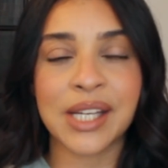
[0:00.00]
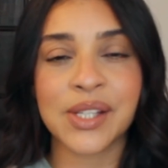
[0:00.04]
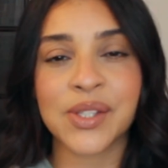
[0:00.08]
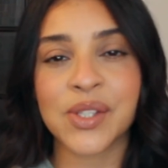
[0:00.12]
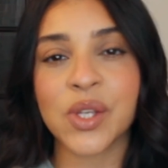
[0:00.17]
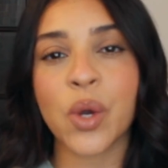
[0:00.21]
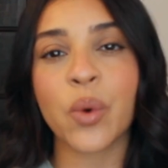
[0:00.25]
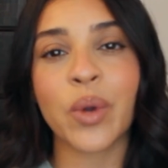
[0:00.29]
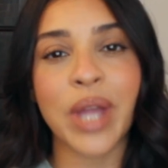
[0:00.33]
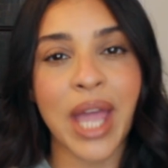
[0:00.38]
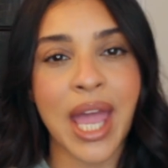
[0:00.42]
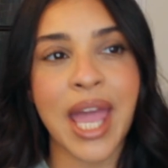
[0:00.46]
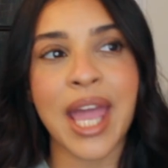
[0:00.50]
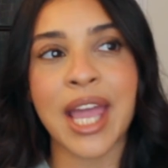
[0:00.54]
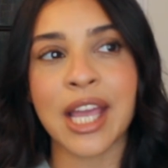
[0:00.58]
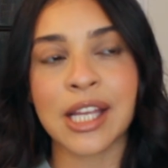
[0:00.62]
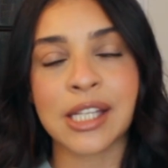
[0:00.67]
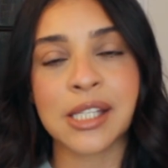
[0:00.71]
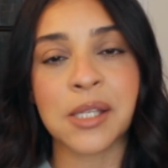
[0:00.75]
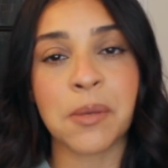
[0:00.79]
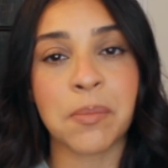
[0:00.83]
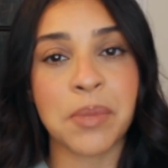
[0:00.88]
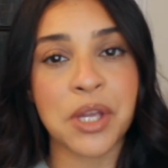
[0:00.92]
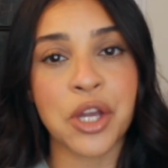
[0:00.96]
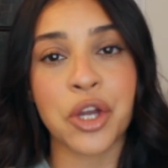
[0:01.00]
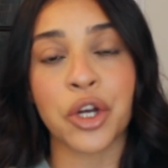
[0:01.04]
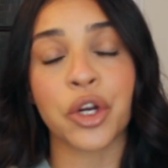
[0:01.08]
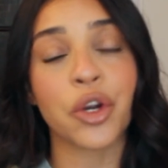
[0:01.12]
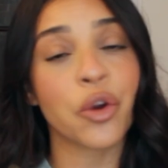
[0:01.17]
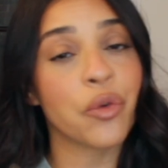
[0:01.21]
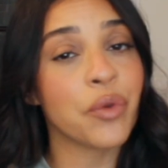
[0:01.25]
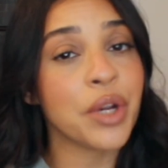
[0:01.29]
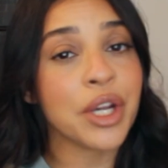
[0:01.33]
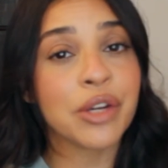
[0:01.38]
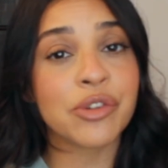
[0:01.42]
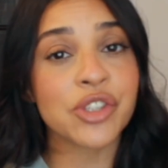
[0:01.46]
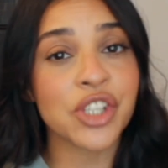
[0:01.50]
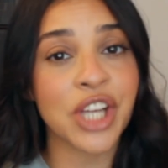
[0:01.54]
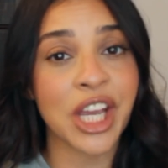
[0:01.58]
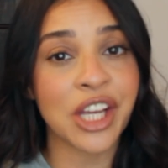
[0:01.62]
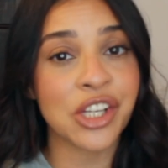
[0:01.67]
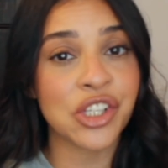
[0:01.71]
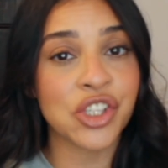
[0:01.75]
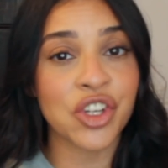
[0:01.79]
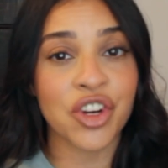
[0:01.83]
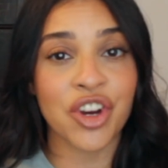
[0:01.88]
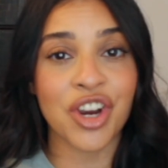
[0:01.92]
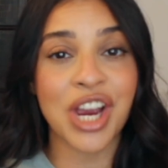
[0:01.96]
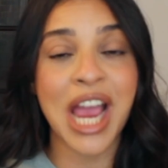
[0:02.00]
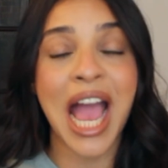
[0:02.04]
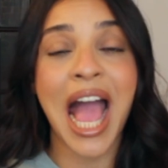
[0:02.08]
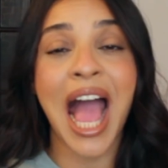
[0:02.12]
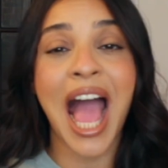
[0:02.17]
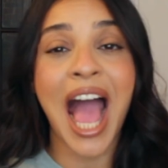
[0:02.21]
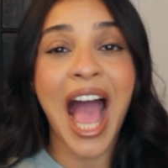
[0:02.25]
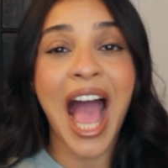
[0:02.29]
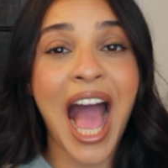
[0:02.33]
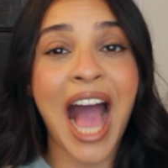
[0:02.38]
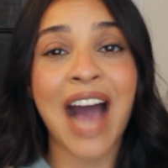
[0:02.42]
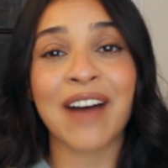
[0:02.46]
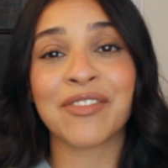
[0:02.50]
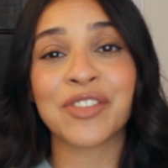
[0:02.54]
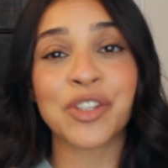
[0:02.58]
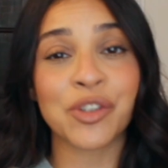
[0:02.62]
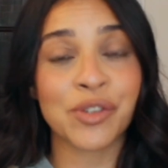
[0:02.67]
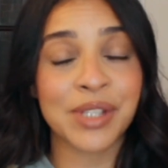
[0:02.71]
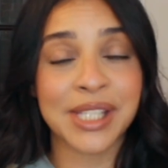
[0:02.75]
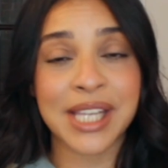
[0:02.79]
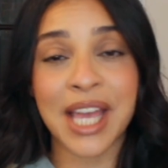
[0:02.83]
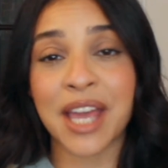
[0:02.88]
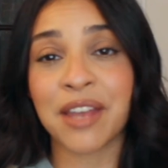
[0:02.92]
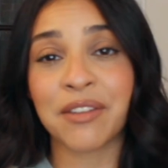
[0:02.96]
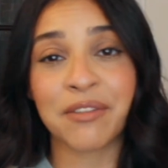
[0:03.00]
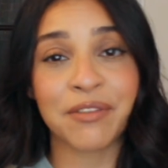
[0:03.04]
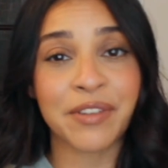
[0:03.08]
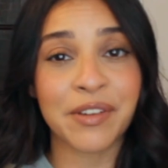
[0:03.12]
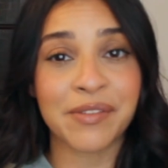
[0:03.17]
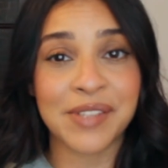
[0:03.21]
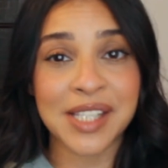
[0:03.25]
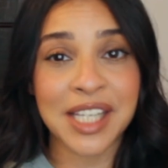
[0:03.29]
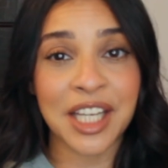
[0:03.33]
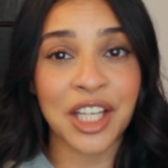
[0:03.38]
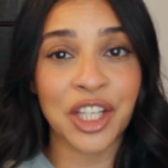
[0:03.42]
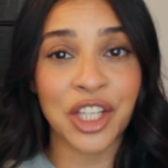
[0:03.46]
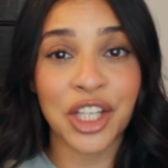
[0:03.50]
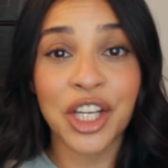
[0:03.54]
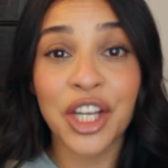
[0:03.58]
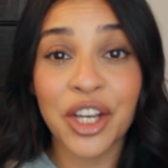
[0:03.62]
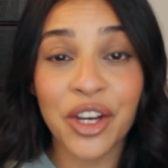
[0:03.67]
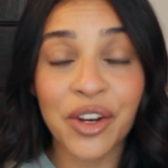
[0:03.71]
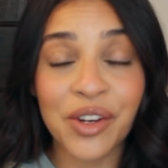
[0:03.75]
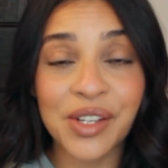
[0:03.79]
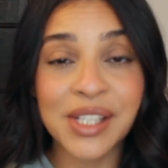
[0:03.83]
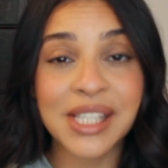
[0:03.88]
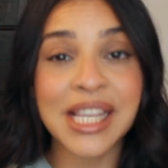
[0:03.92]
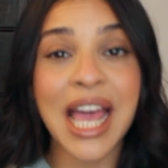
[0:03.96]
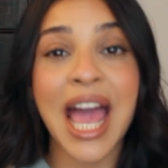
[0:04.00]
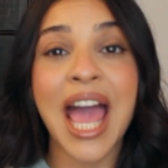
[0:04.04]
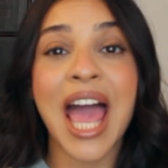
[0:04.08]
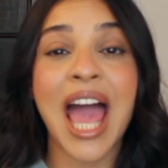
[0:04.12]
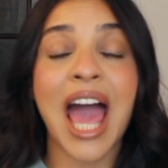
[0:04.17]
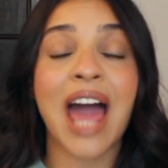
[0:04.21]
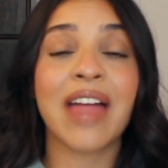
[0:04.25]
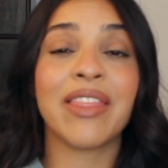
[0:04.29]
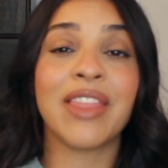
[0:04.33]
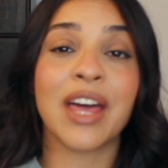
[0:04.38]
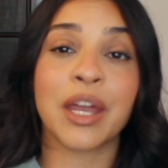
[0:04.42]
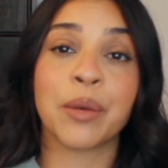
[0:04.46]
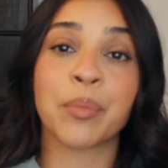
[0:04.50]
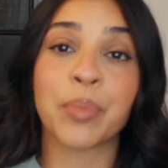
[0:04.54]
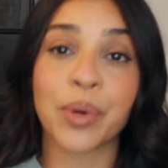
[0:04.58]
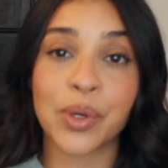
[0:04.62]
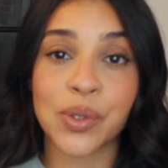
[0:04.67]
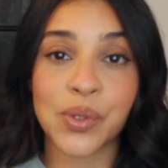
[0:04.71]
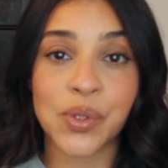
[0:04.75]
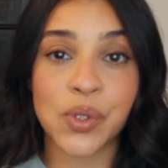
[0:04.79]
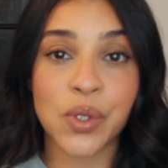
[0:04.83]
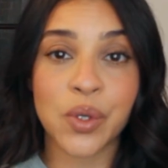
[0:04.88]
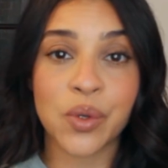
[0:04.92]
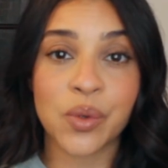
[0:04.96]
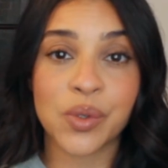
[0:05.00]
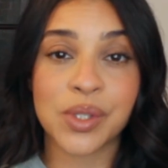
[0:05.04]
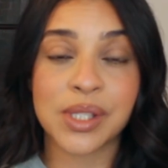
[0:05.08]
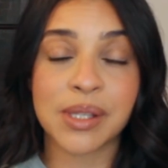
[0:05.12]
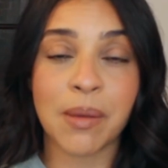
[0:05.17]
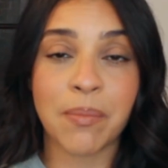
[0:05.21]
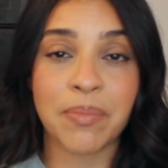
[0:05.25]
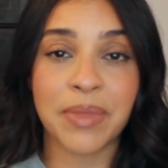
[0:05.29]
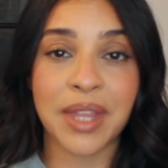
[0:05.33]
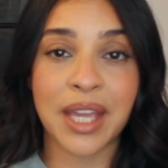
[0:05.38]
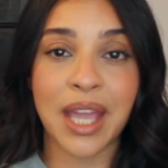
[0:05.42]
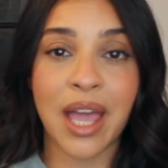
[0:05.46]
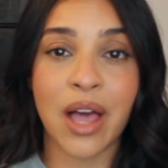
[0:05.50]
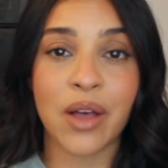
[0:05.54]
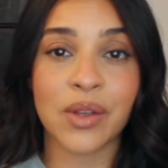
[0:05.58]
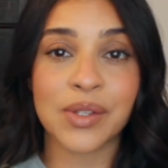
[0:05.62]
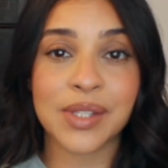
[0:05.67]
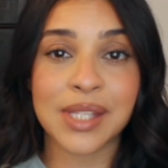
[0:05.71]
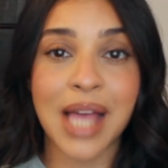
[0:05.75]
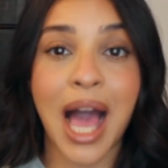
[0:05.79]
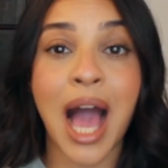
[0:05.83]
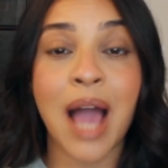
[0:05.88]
It's okay to be a career changer after 10, 15 years and then pursue something else.